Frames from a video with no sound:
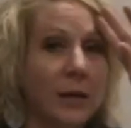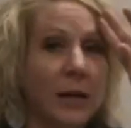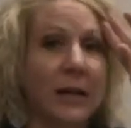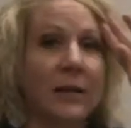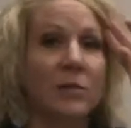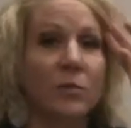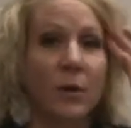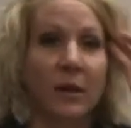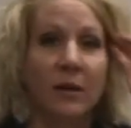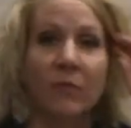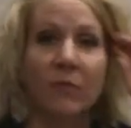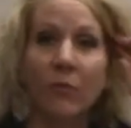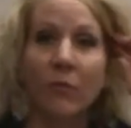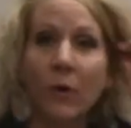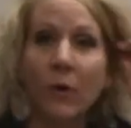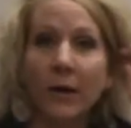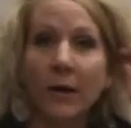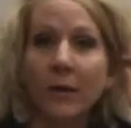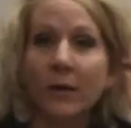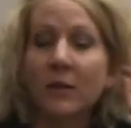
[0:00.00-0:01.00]
create
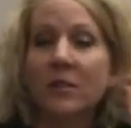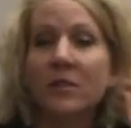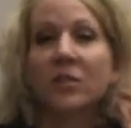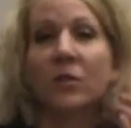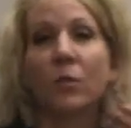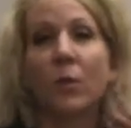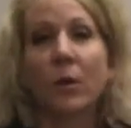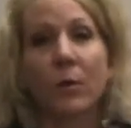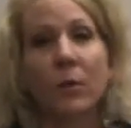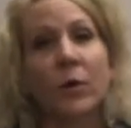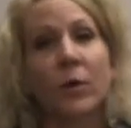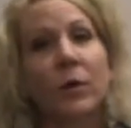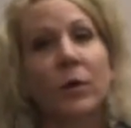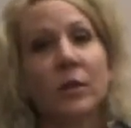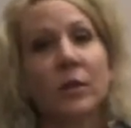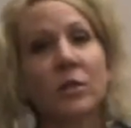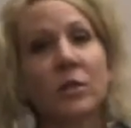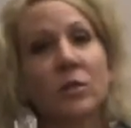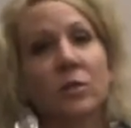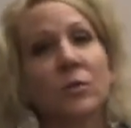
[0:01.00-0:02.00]
24. So what we're
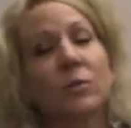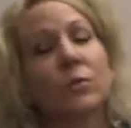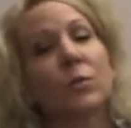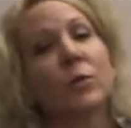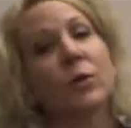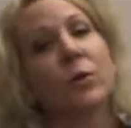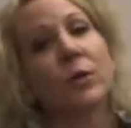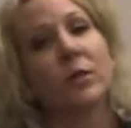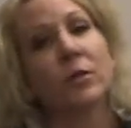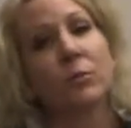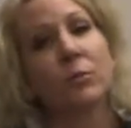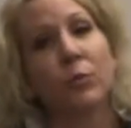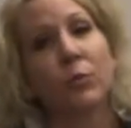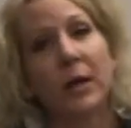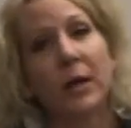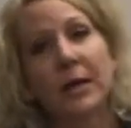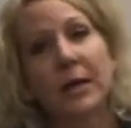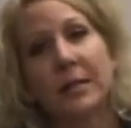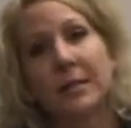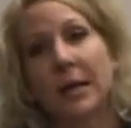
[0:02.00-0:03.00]
going to do is we're going to
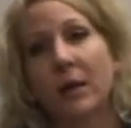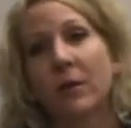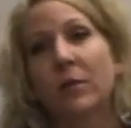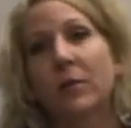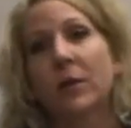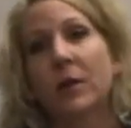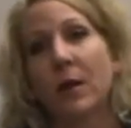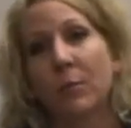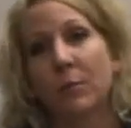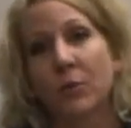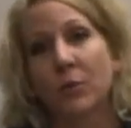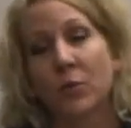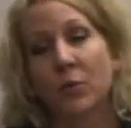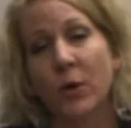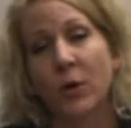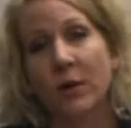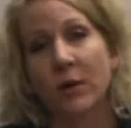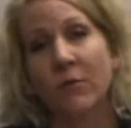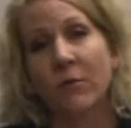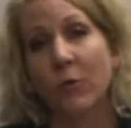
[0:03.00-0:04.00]
break down the number
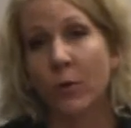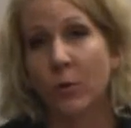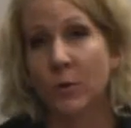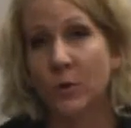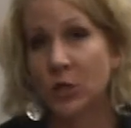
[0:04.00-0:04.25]
24,